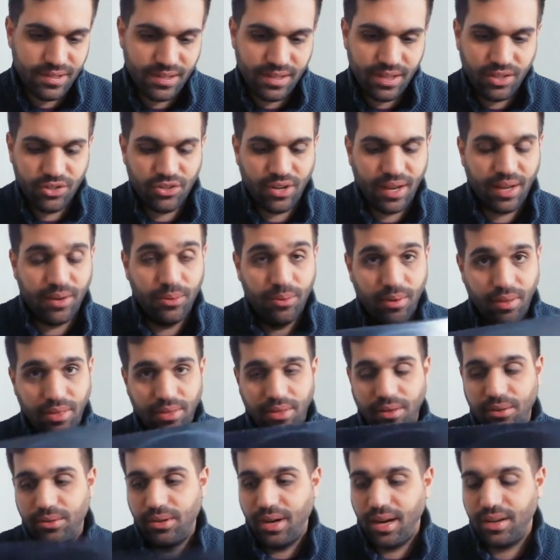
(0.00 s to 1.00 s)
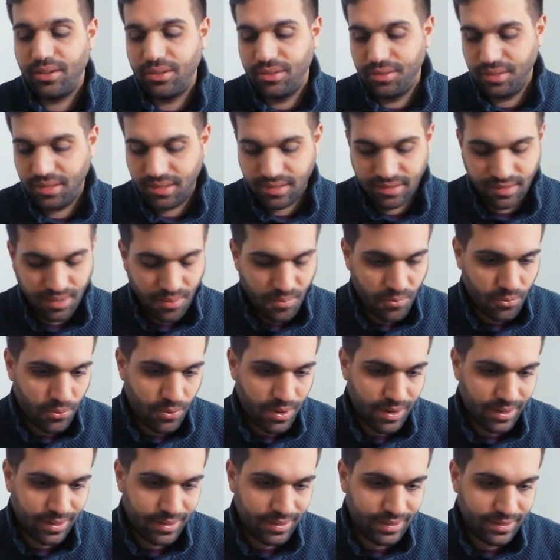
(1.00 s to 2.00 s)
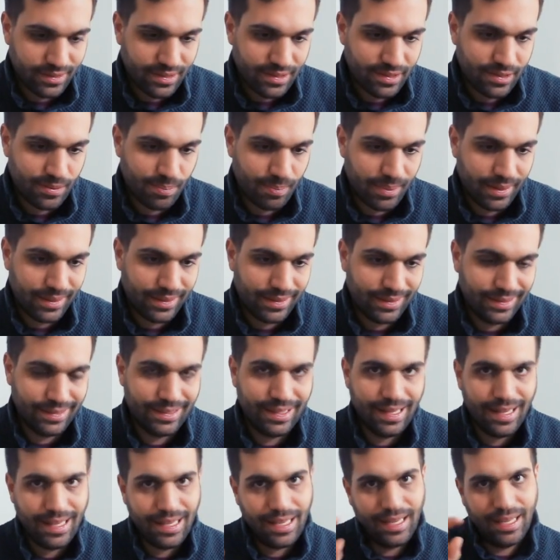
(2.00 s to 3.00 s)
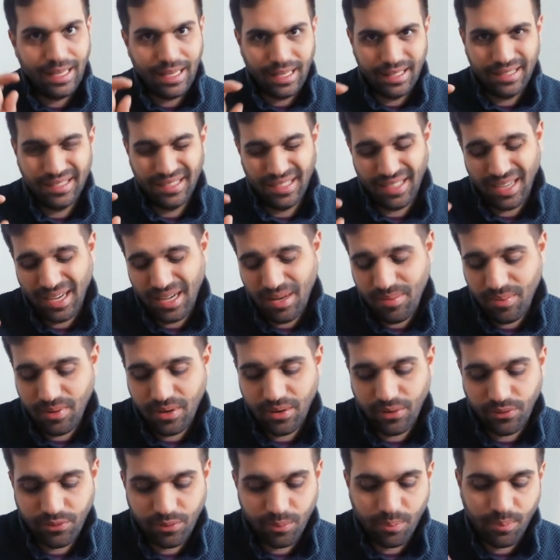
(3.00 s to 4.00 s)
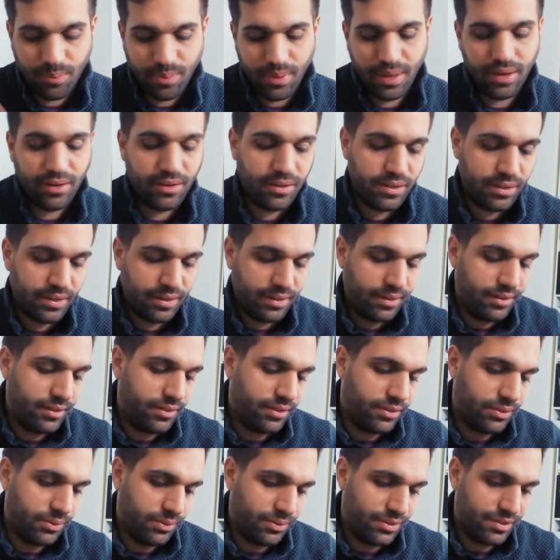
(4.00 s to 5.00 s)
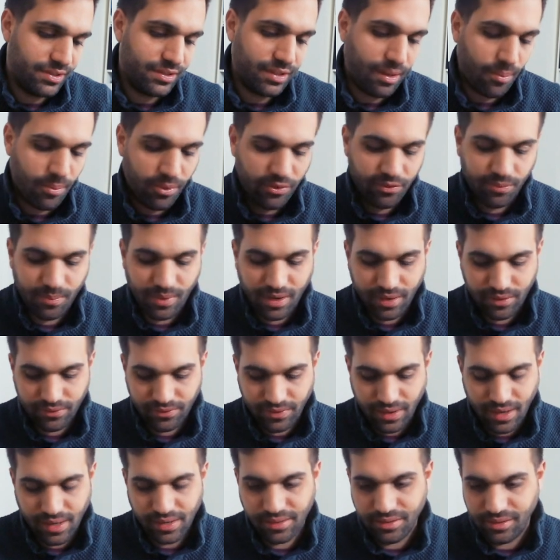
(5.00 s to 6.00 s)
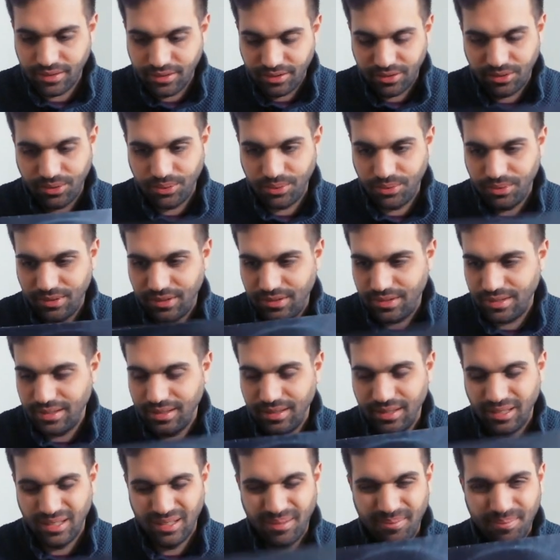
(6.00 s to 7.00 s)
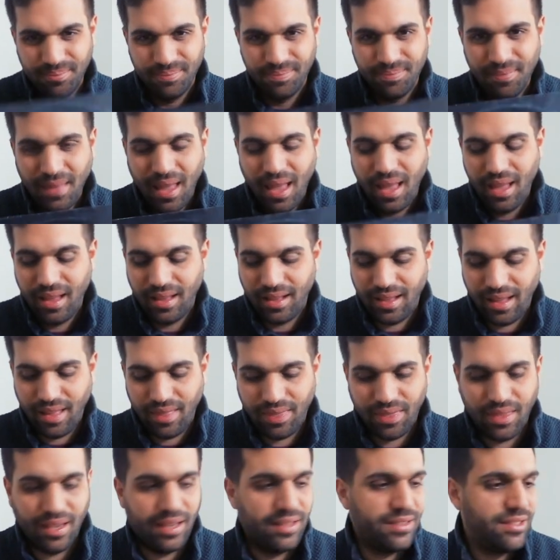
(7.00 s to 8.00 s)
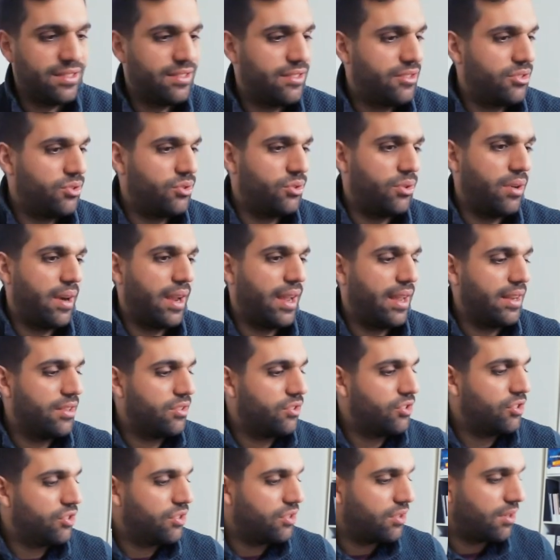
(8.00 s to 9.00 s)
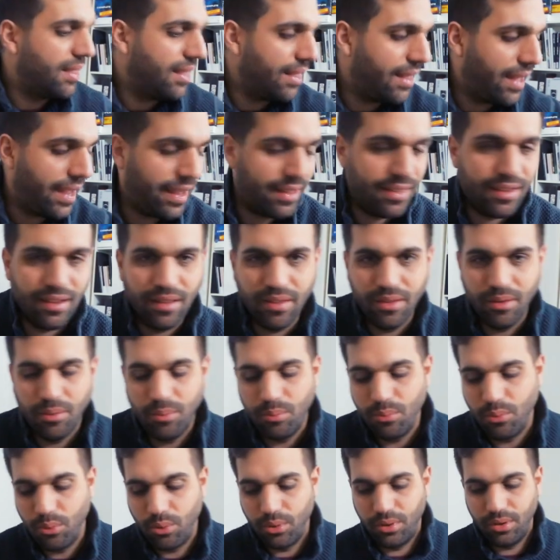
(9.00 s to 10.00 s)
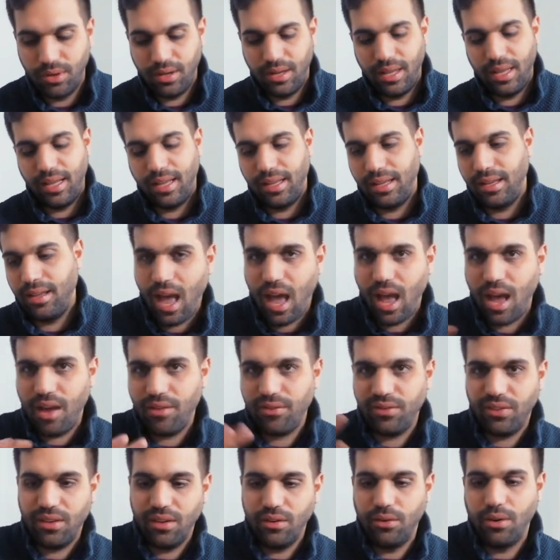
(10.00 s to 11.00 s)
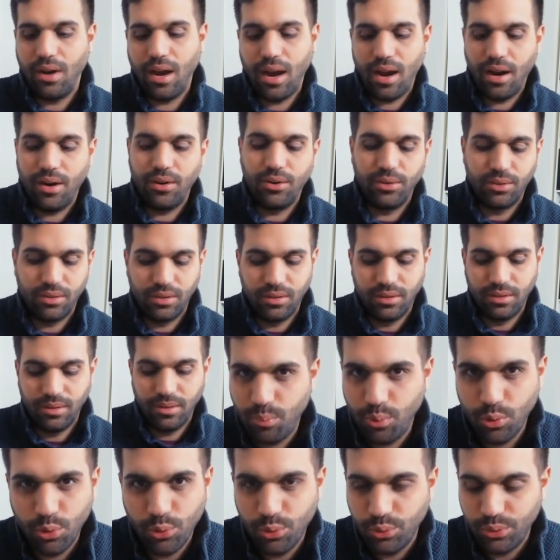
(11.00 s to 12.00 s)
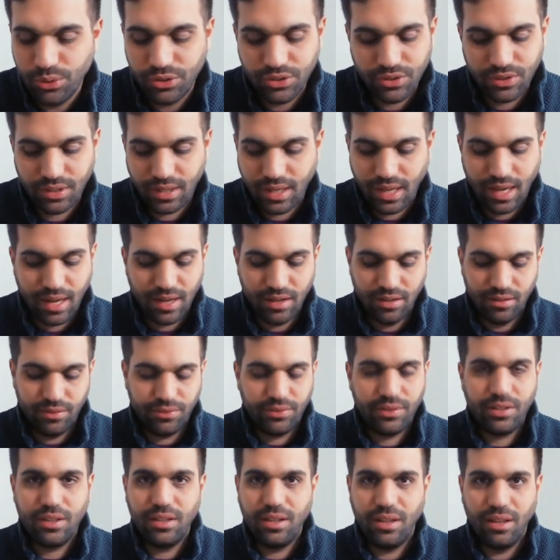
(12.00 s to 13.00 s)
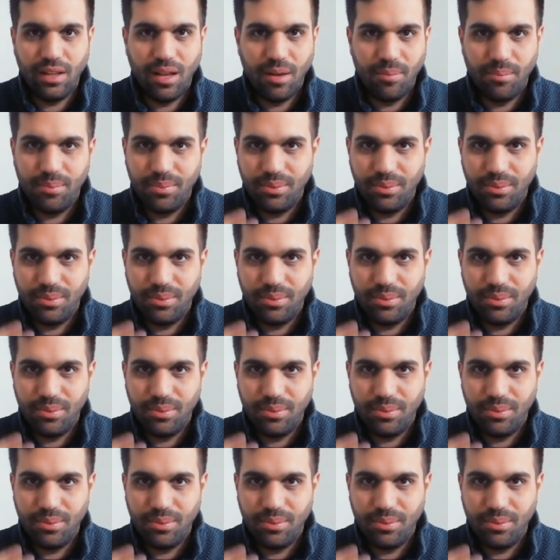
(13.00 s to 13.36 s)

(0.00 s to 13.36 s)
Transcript: was DJing with the records someone spilled a tiny bit of beer into some of my vinyls so you still get that strange late in the morning after our booze kind of club